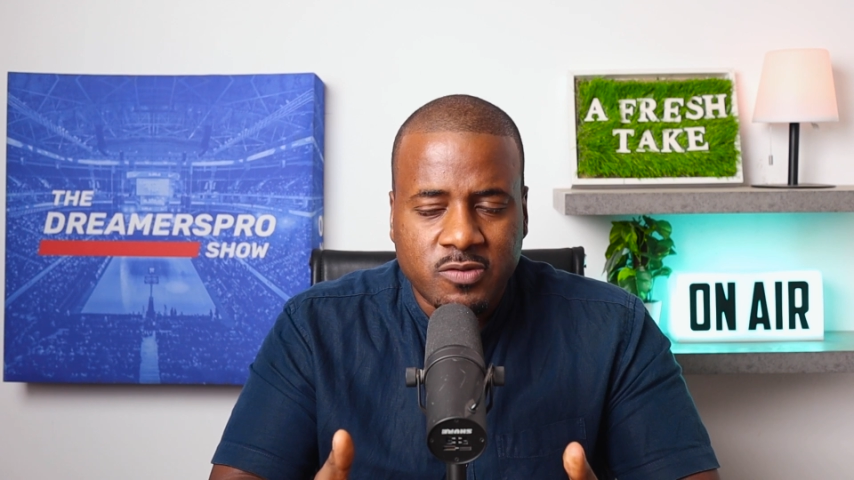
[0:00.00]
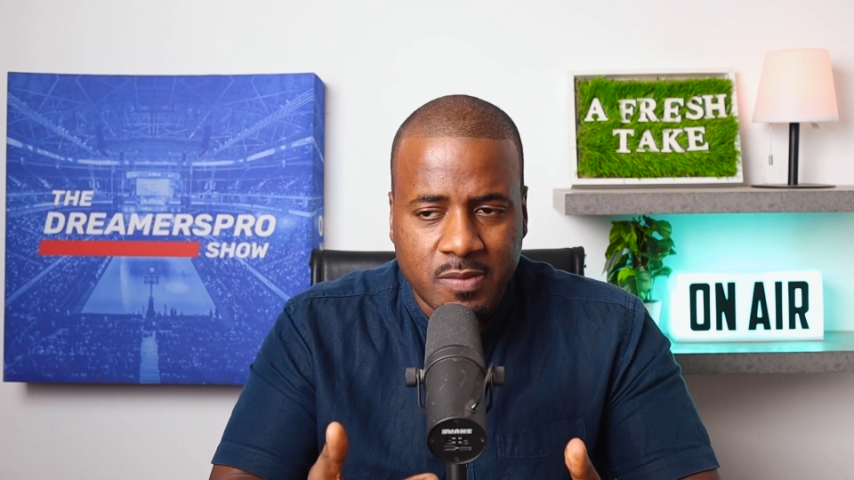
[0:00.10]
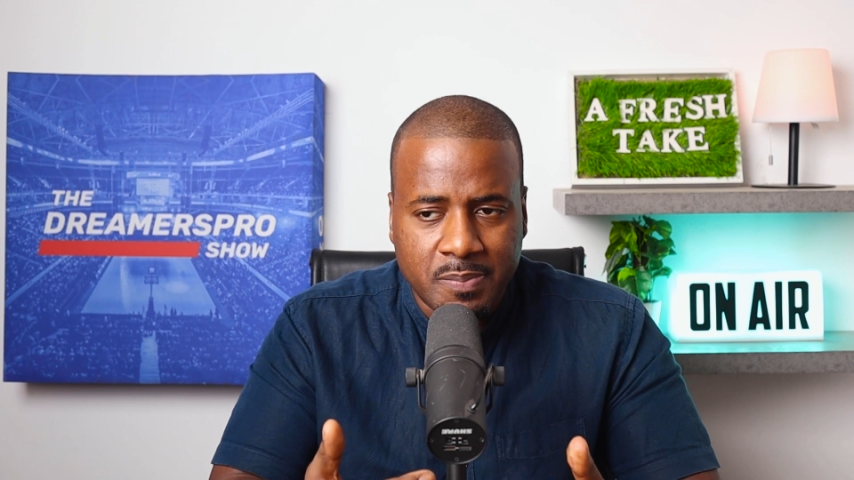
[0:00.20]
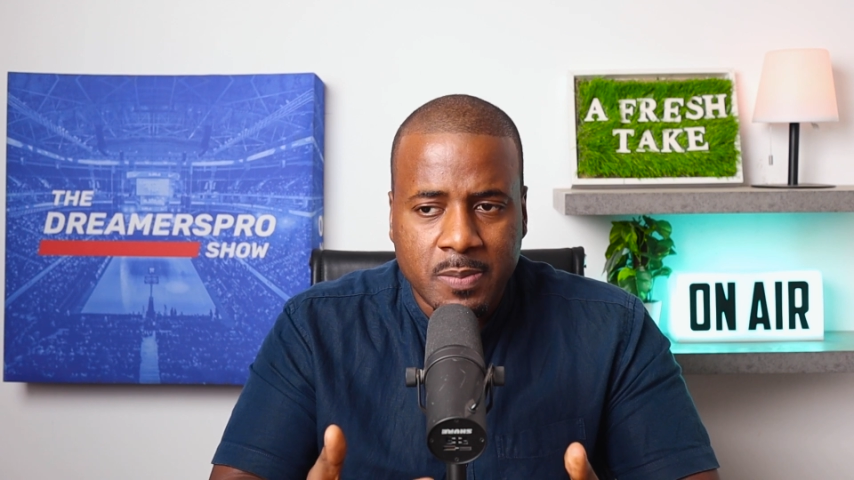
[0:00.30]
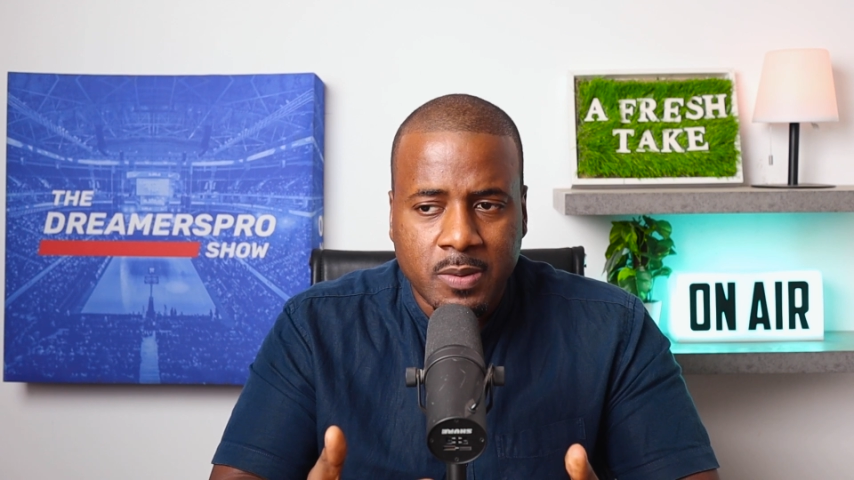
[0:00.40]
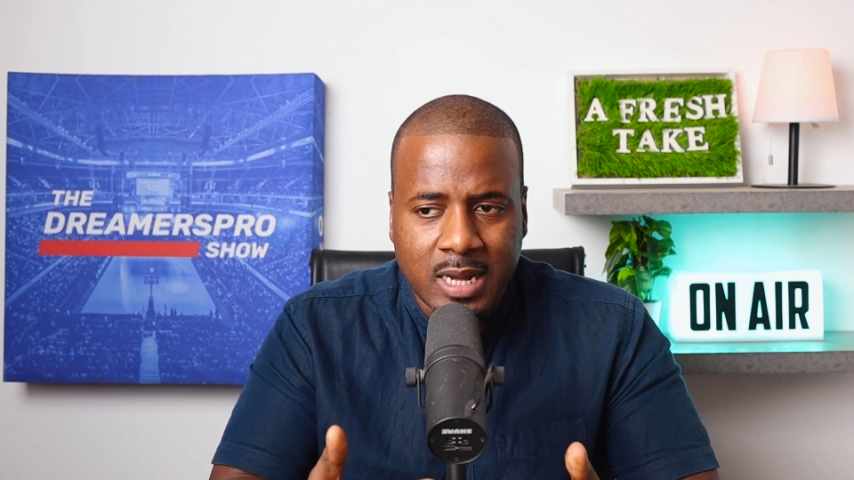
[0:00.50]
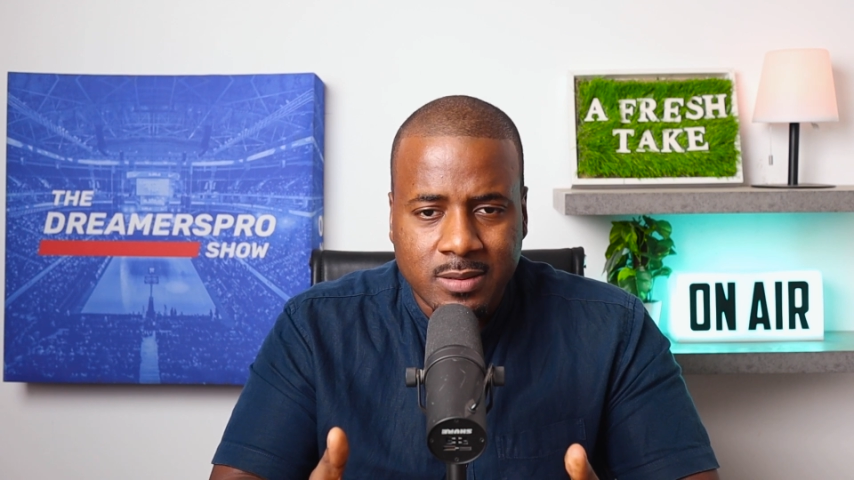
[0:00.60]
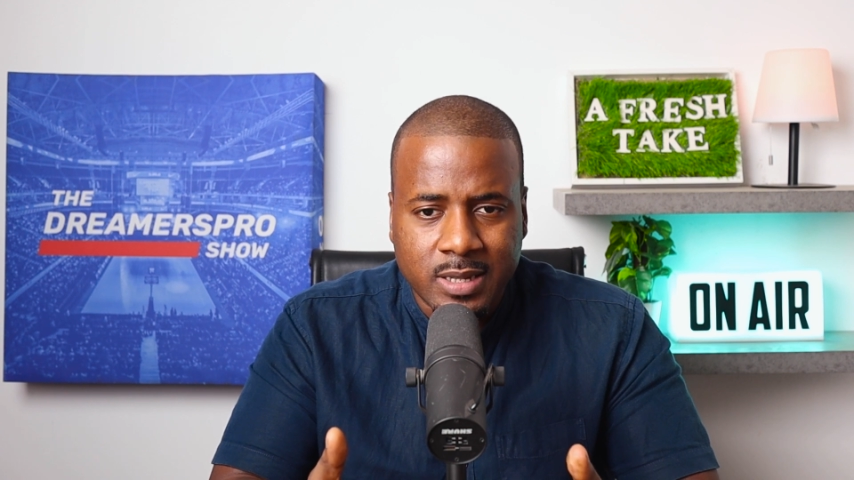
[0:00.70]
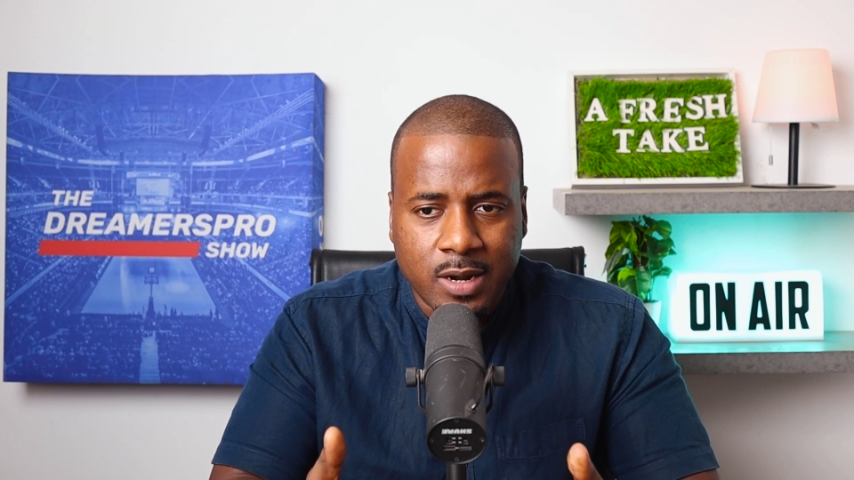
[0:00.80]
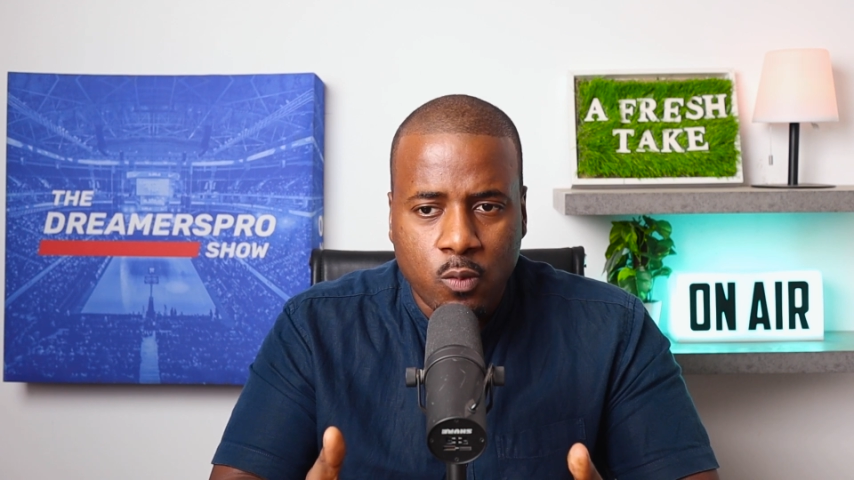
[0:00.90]
some people
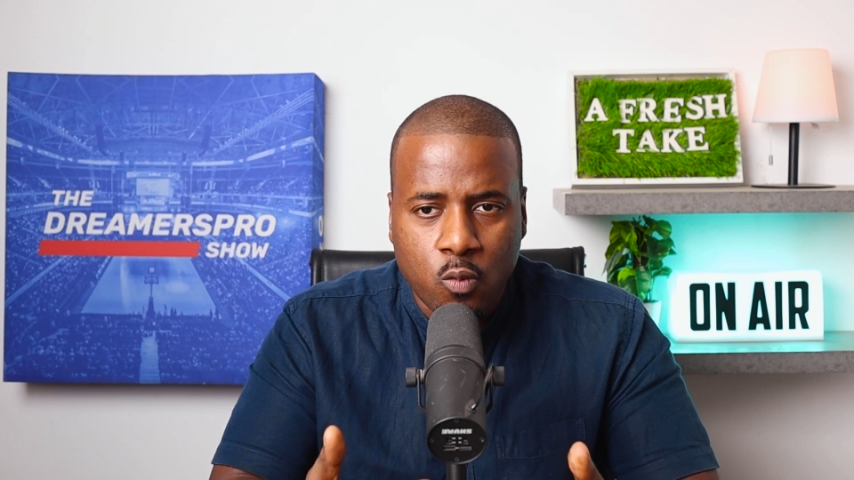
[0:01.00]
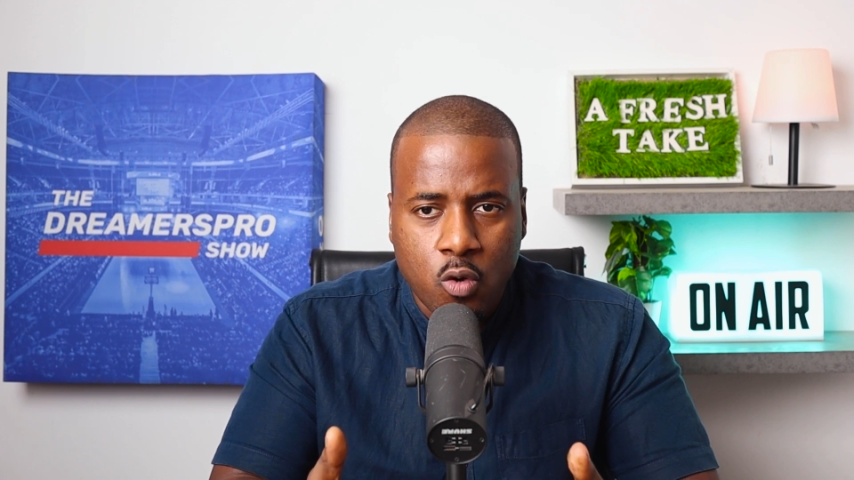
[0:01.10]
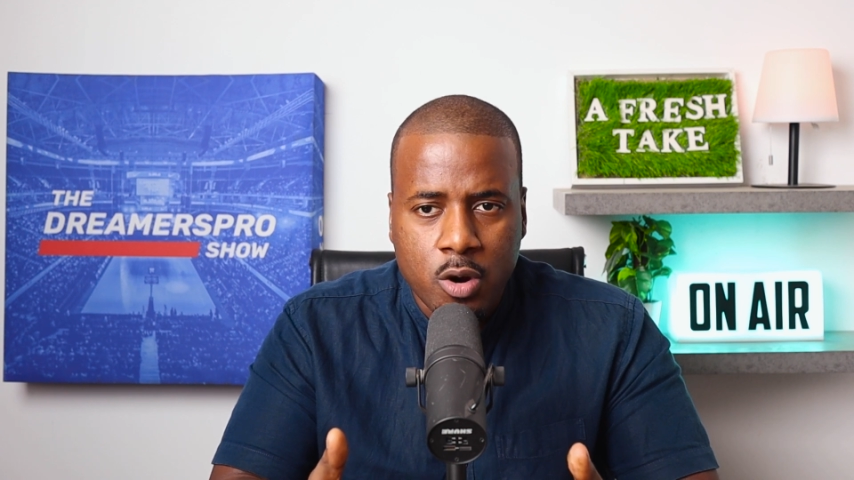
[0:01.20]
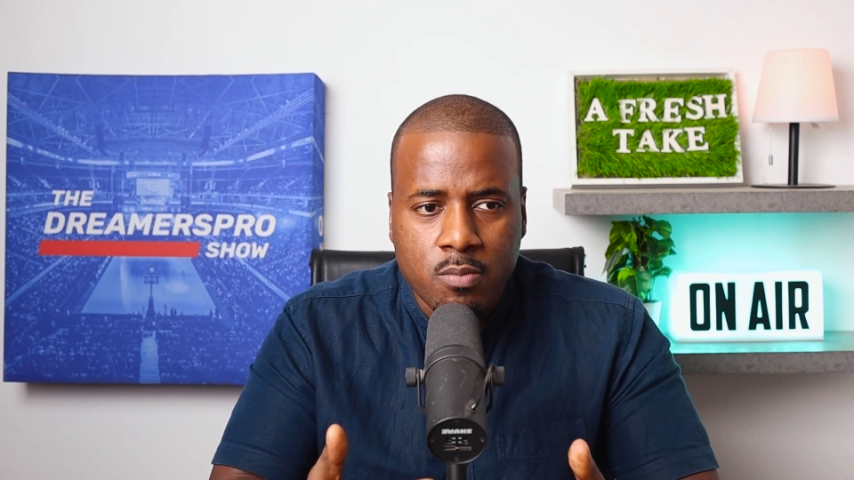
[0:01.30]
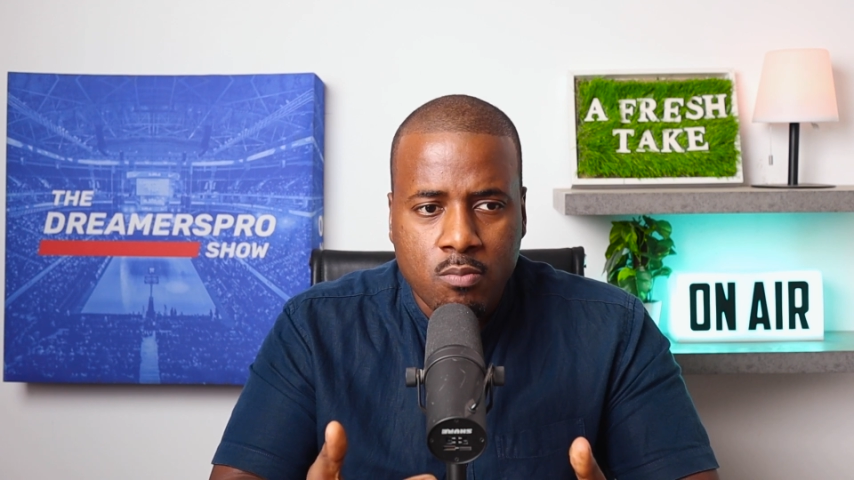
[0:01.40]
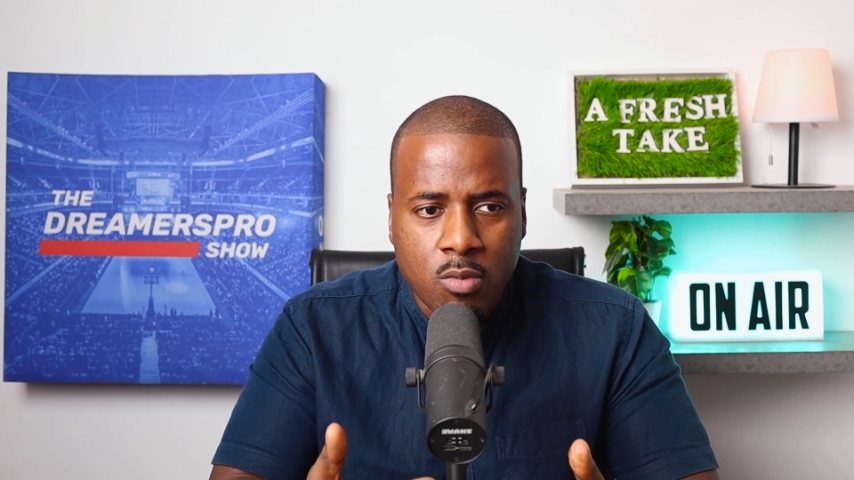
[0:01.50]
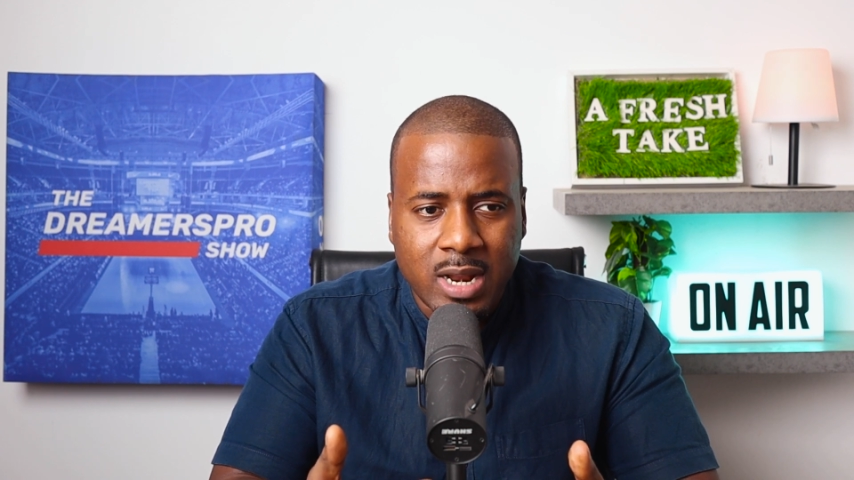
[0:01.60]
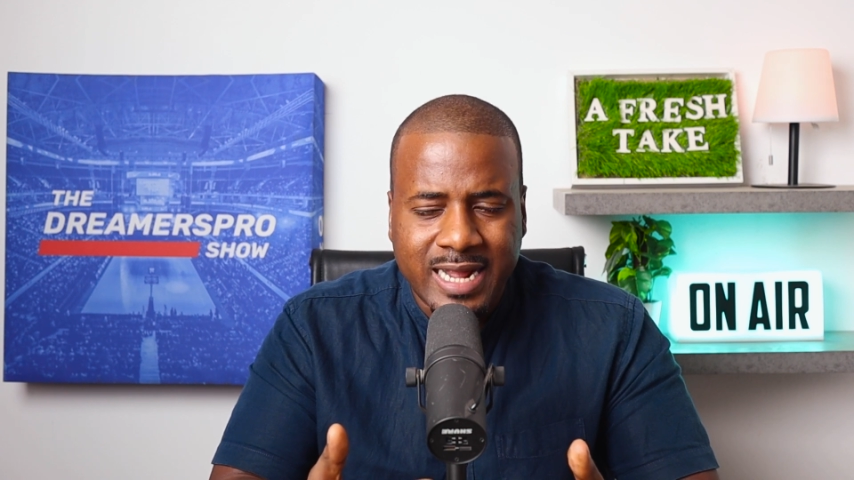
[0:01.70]
out there want,